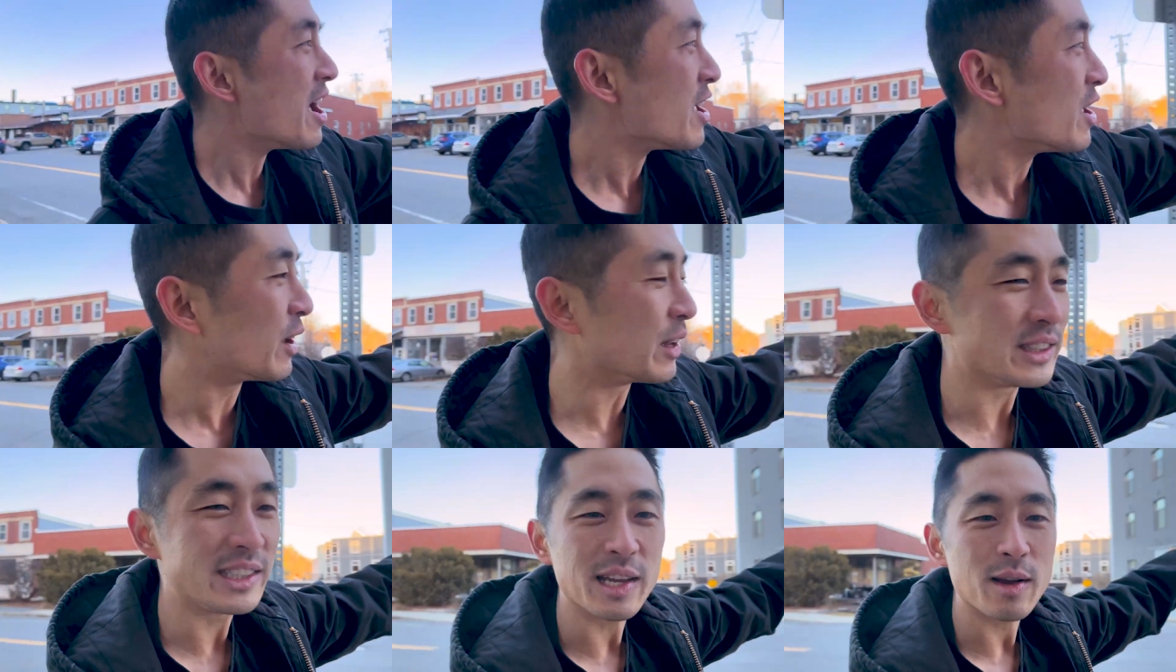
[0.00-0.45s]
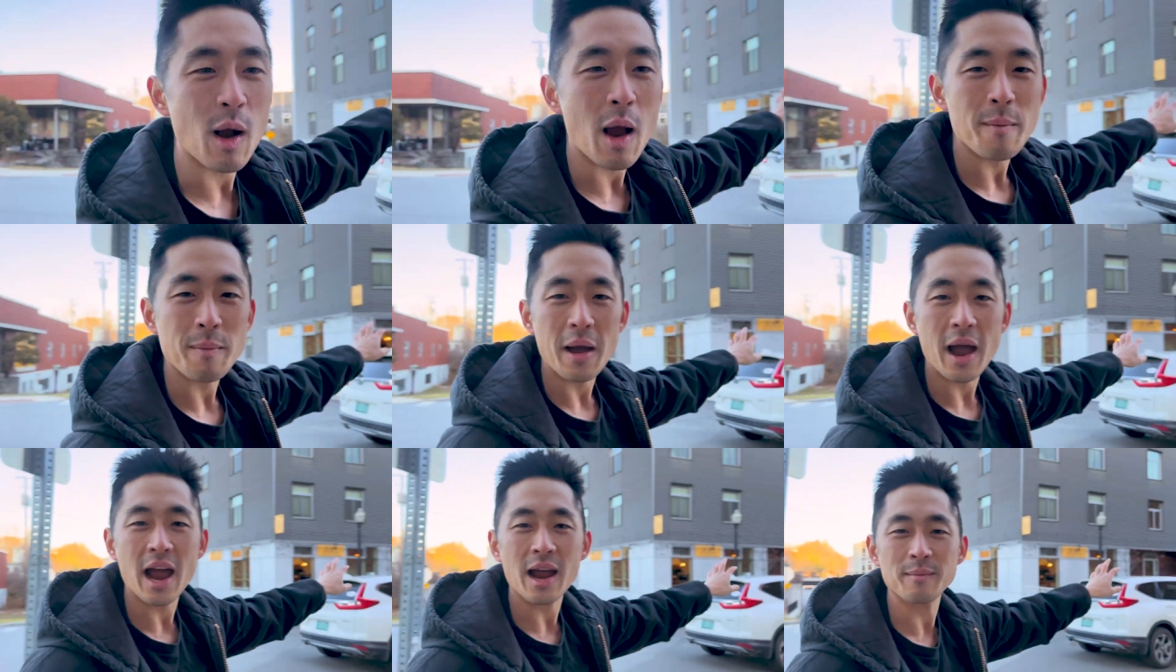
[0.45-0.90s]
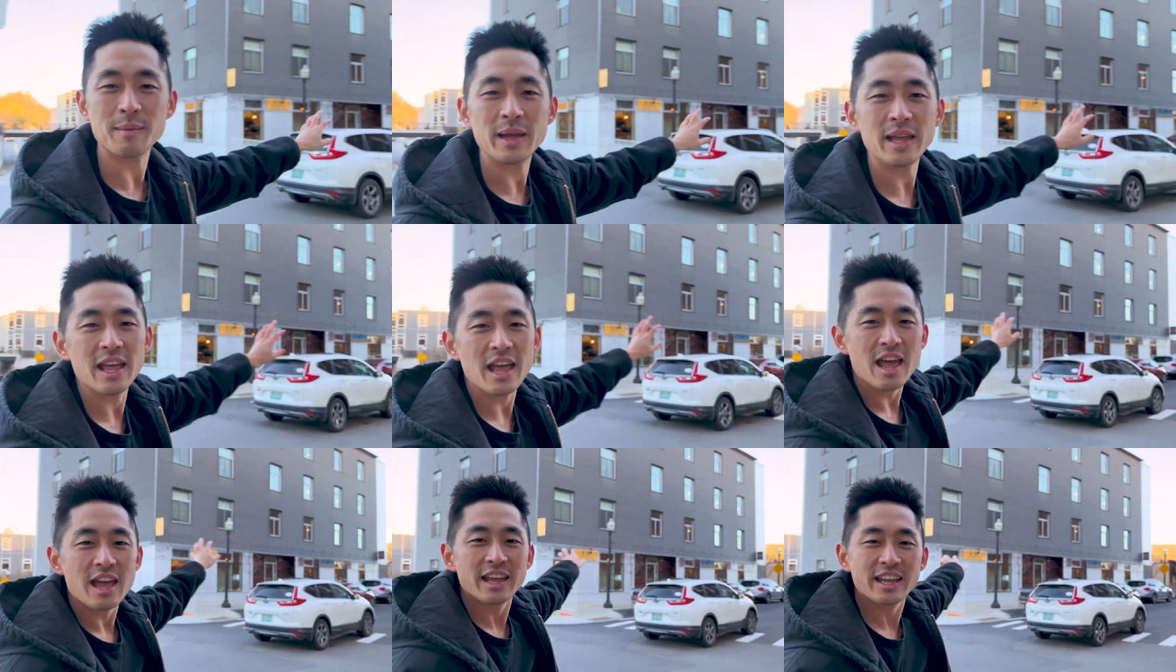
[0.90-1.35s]
you can see right behind me,
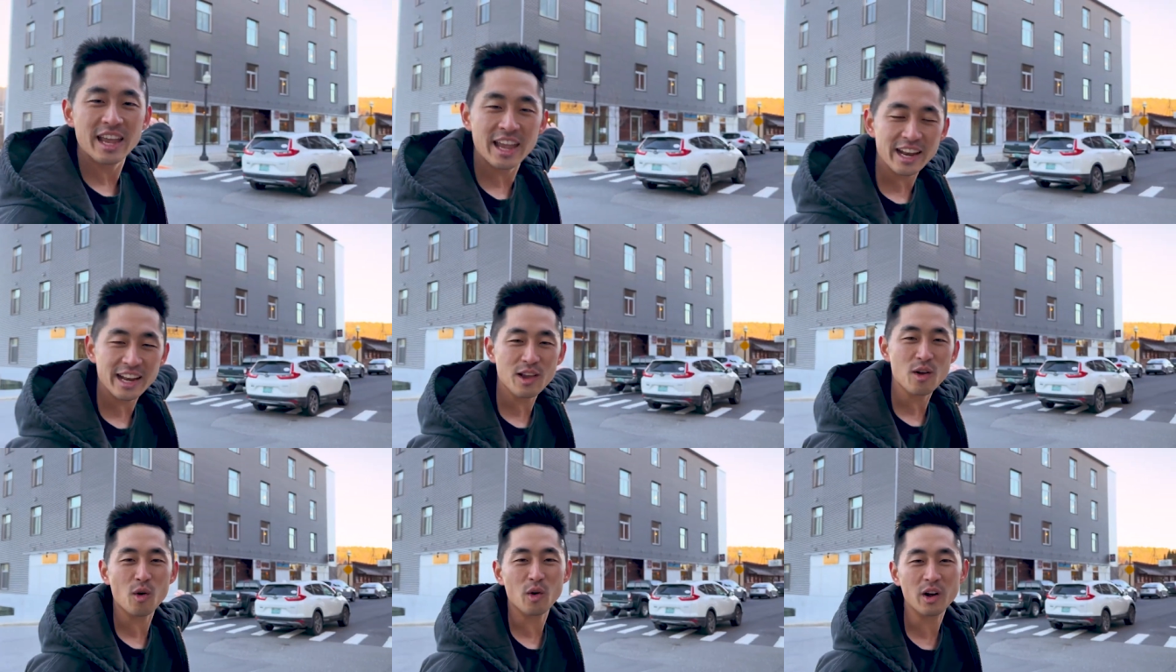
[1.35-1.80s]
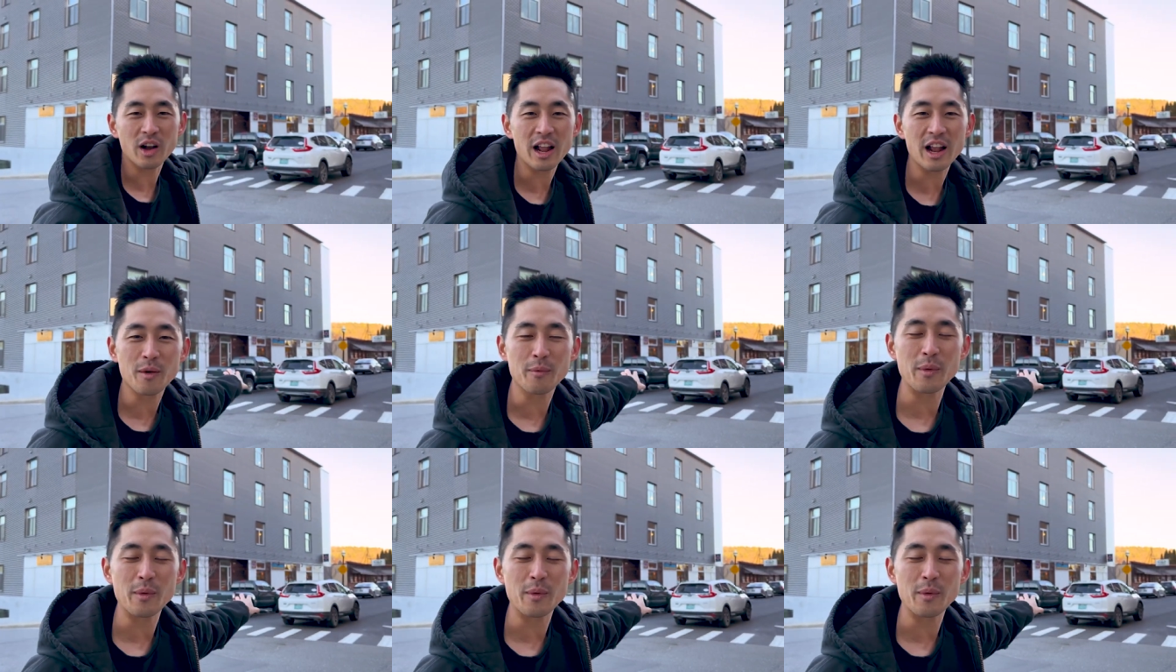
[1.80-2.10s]
kitty corner here,